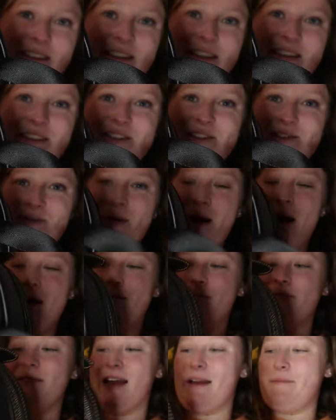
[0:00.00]
at the
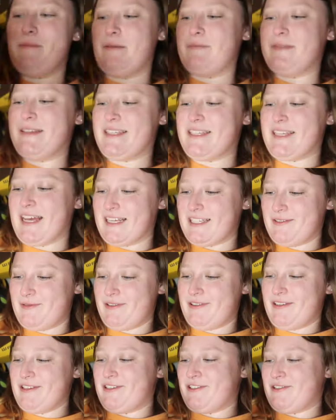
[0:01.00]
straps. I'm obsessed
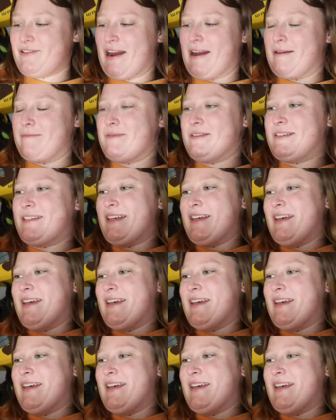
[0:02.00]
with the straps.